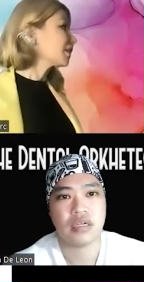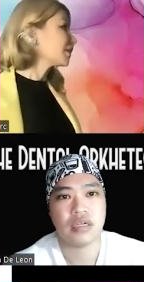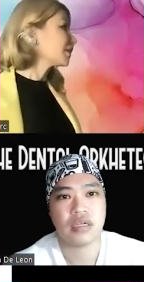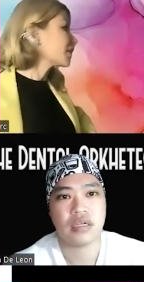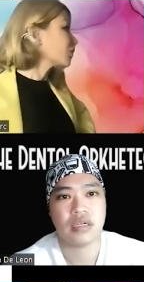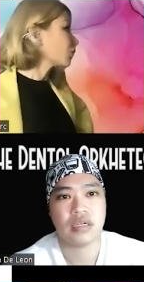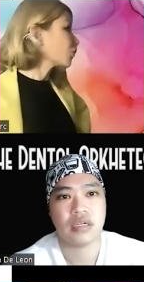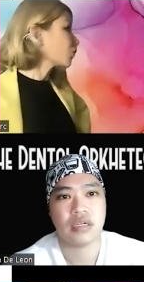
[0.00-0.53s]

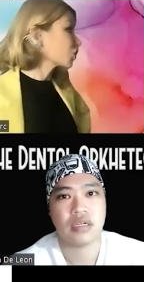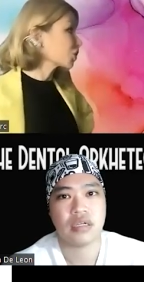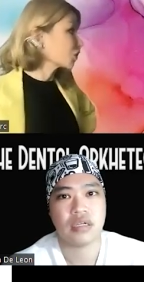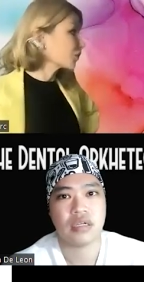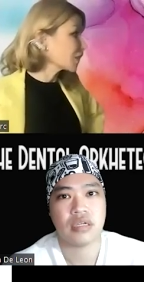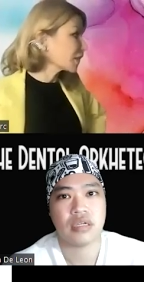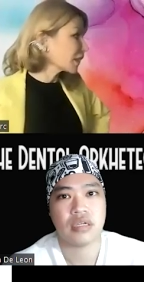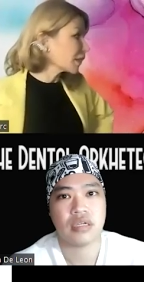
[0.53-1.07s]
Speaker 1: distortion of
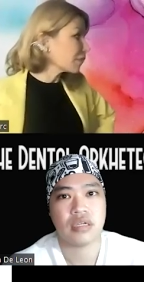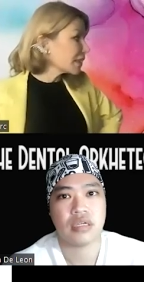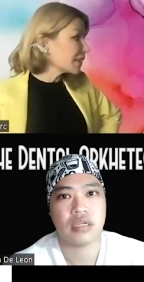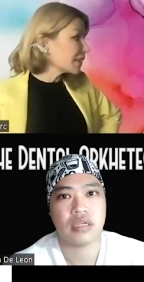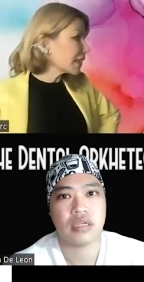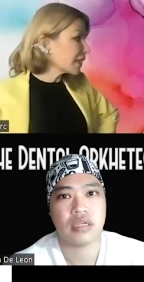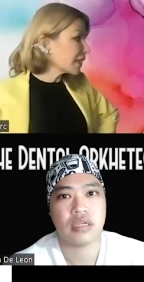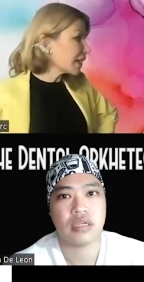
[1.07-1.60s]
the lip.
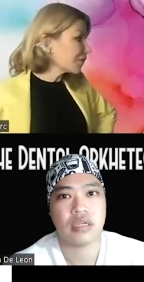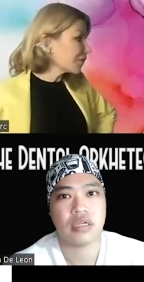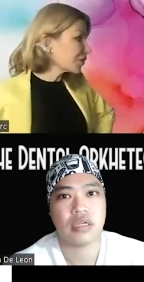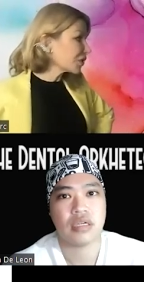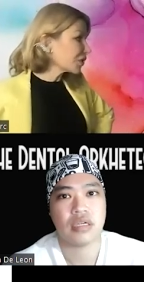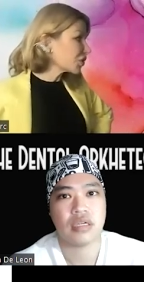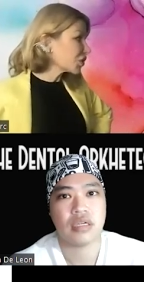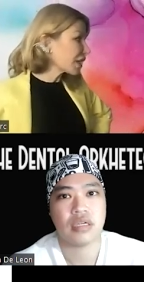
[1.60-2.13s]
Then after
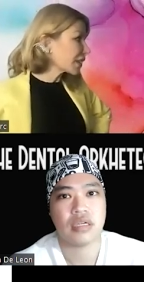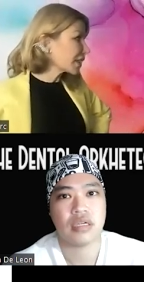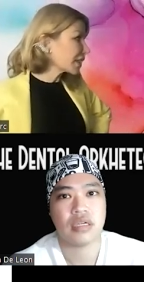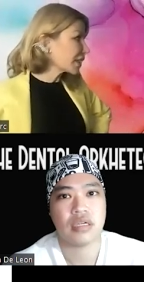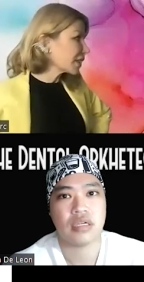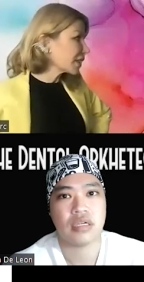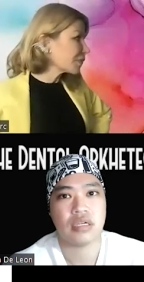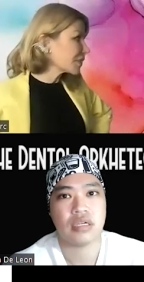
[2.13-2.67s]
injecting
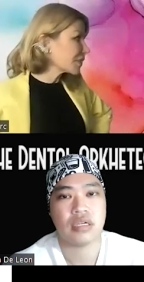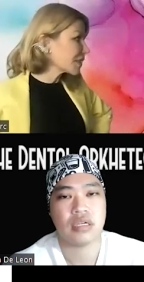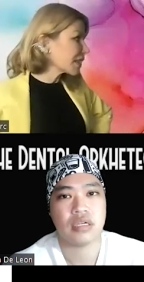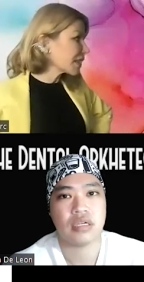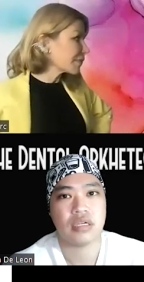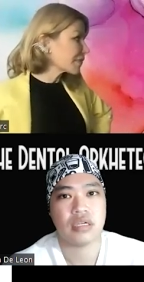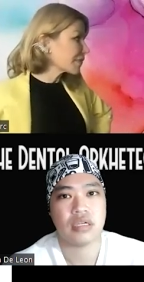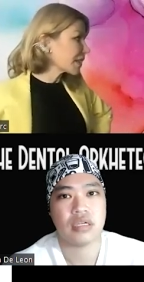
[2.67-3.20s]
lips
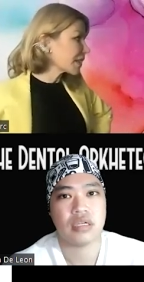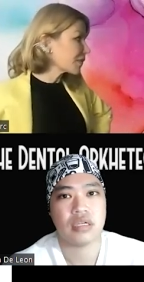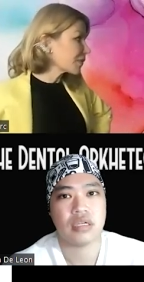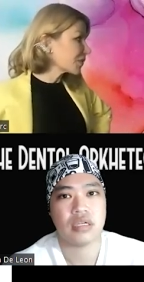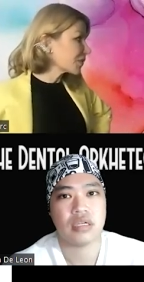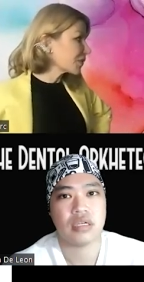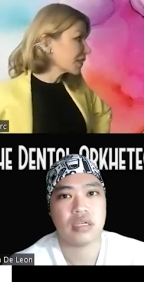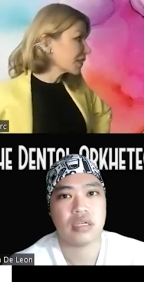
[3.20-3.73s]
themselves
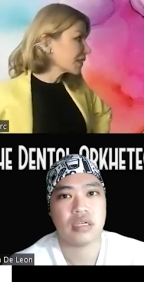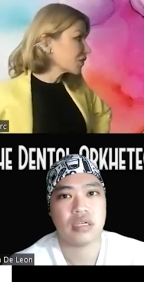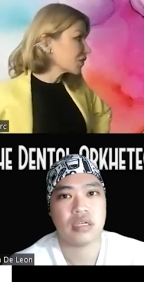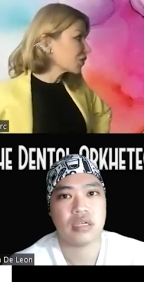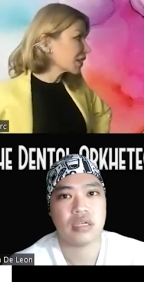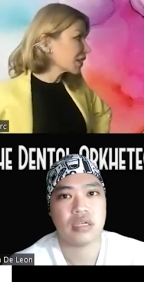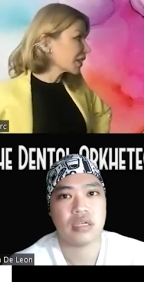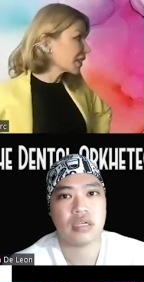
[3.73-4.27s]
with these new
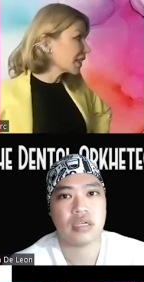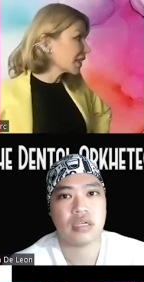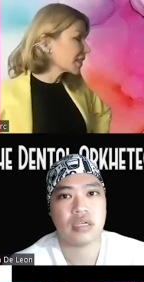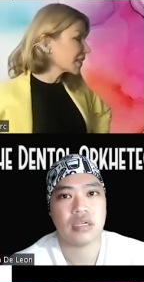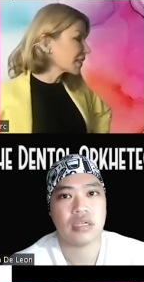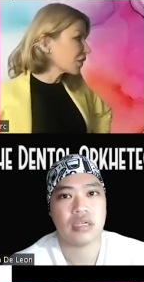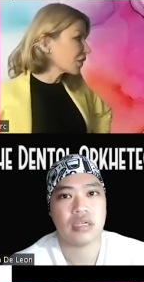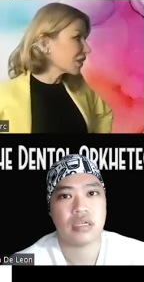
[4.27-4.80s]
techniques
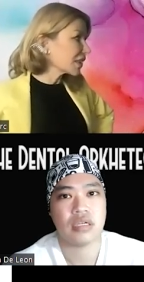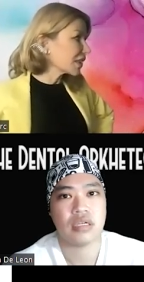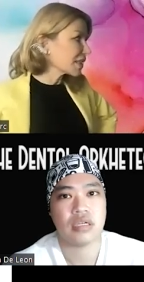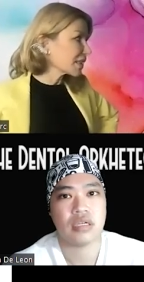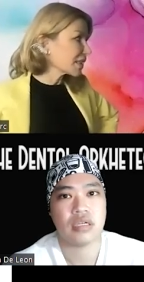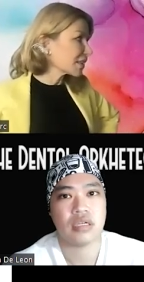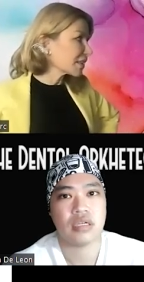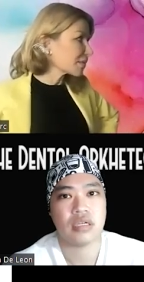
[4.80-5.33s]
nowadays
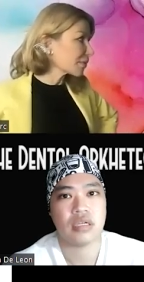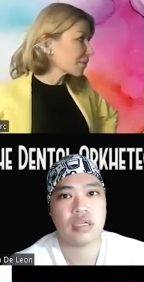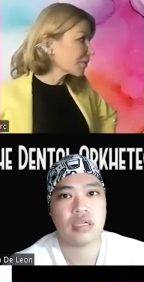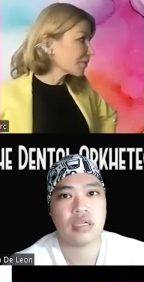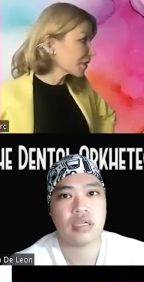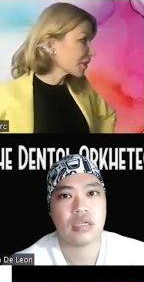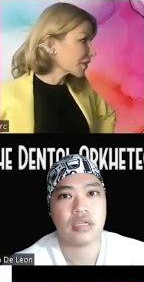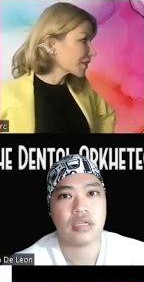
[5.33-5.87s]
and dermal
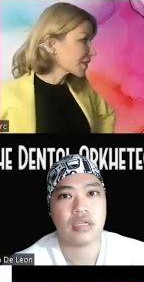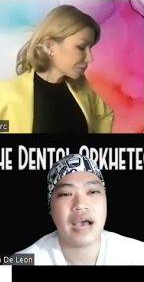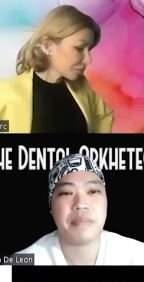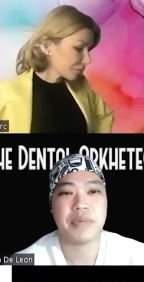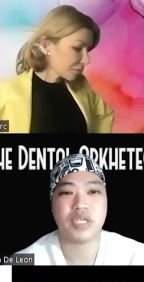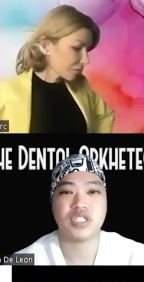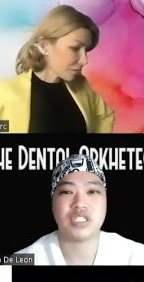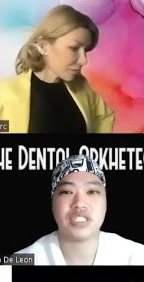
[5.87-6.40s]
fillers.
Speaker 2: Ah,
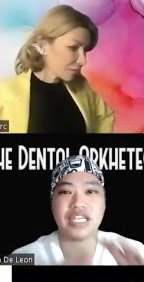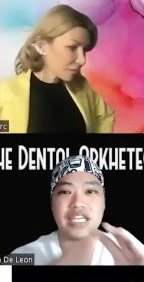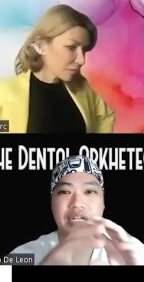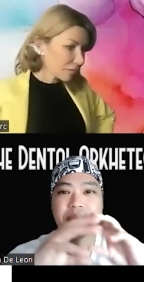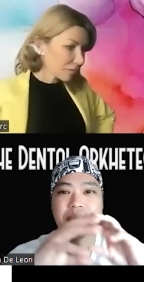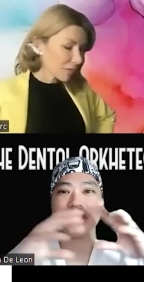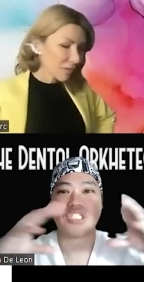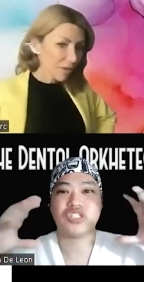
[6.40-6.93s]
because it's
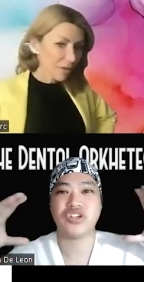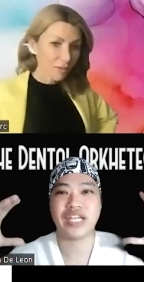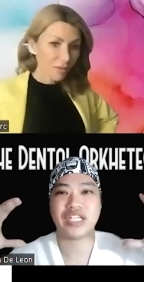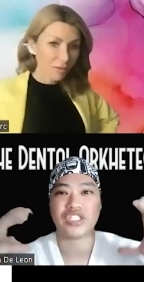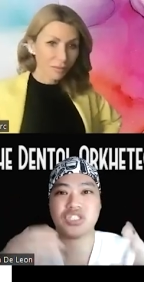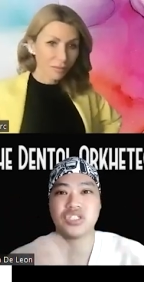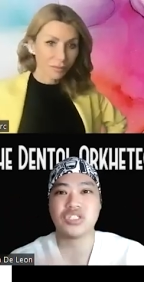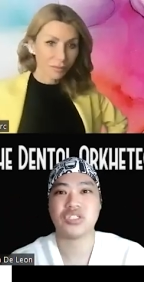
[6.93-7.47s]
gonna be
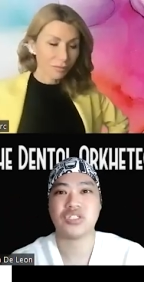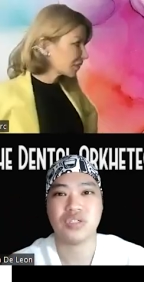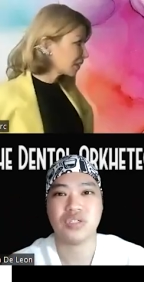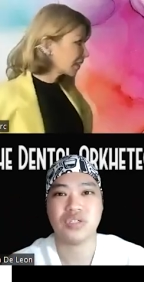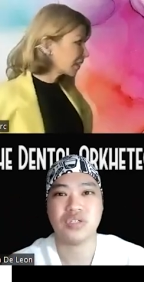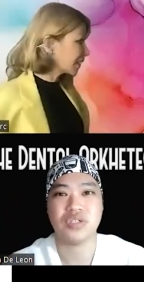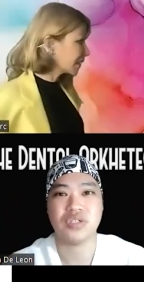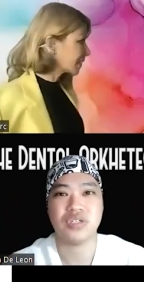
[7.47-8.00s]
stretched.
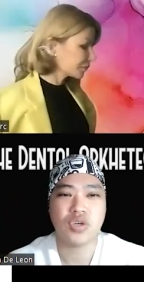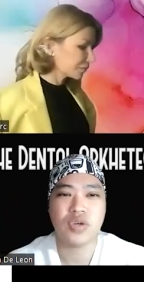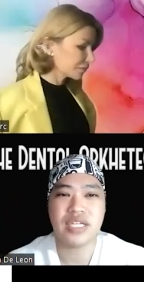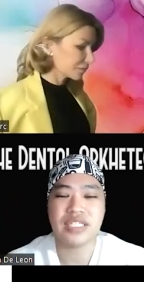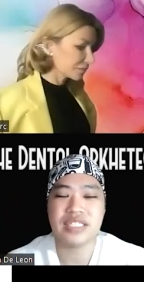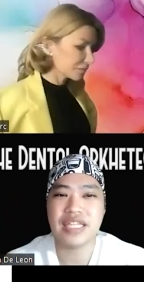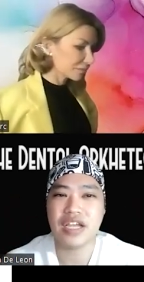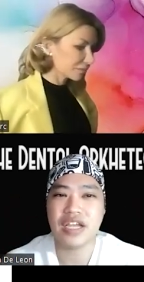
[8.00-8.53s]
Yes. So
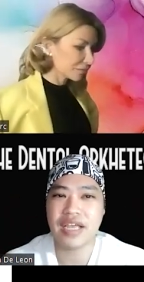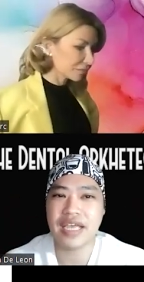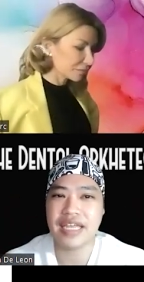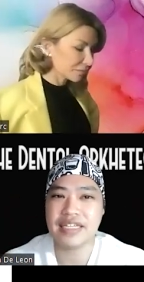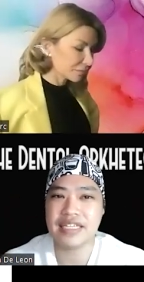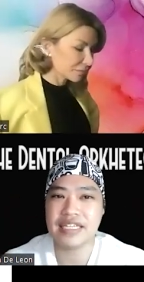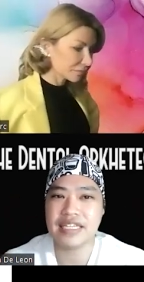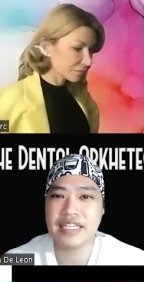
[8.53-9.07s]
is there
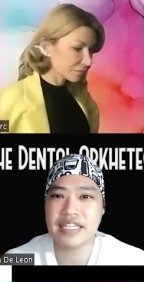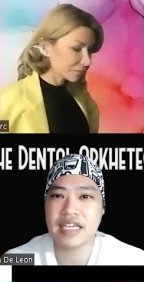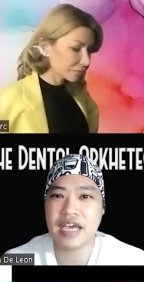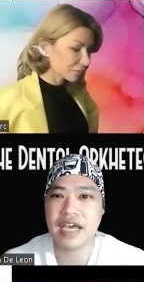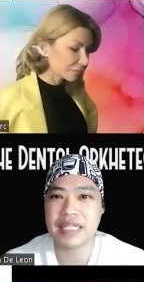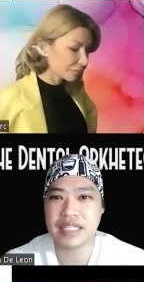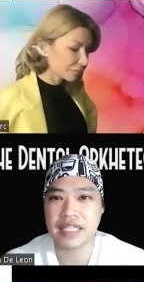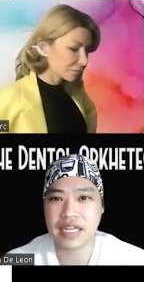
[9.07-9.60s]
any
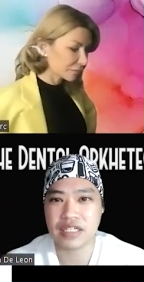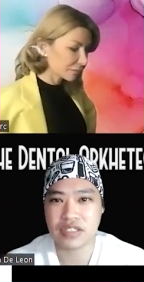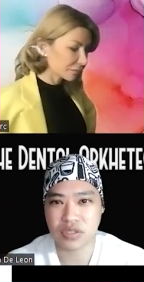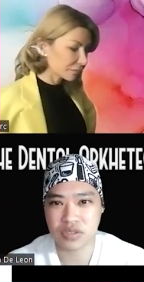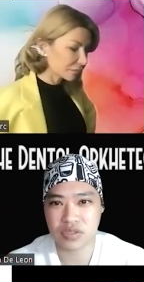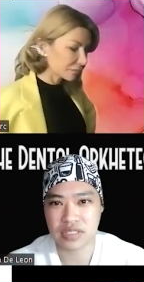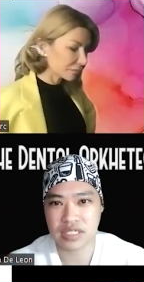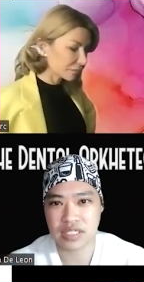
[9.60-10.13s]
maintenance
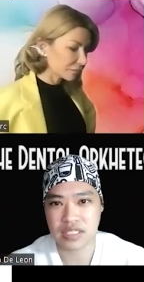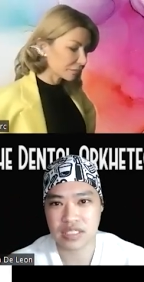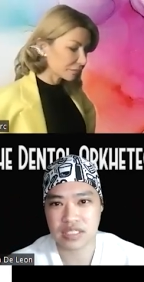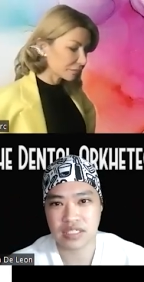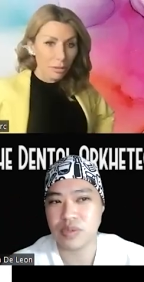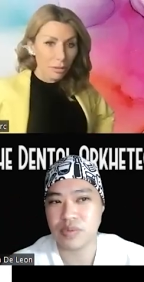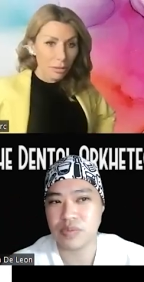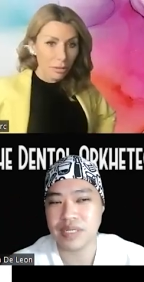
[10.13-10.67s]
on this?
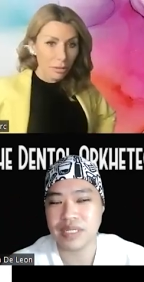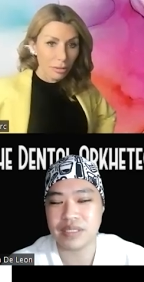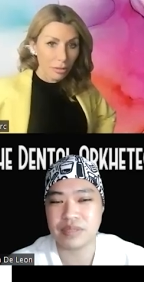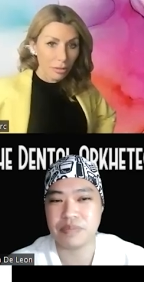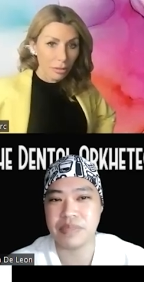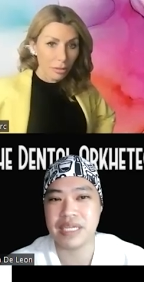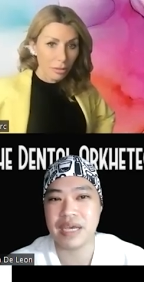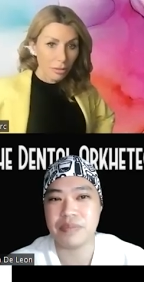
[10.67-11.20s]
Will will
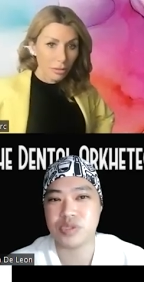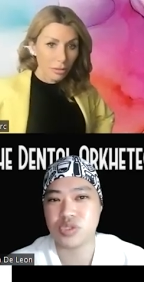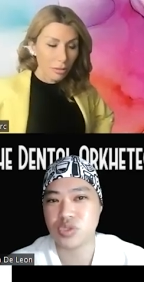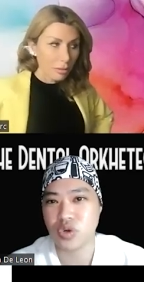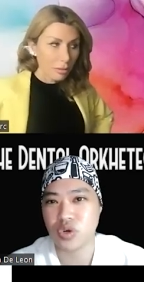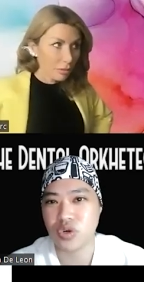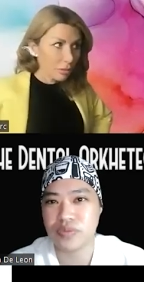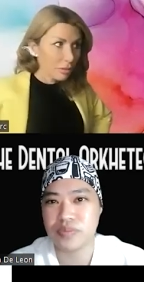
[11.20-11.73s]
it be
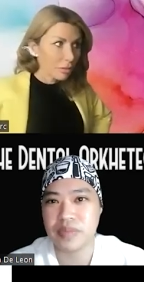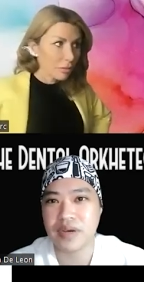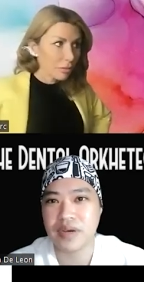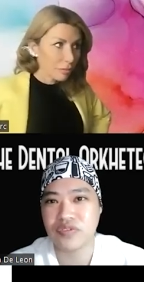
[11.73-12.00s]
absorbed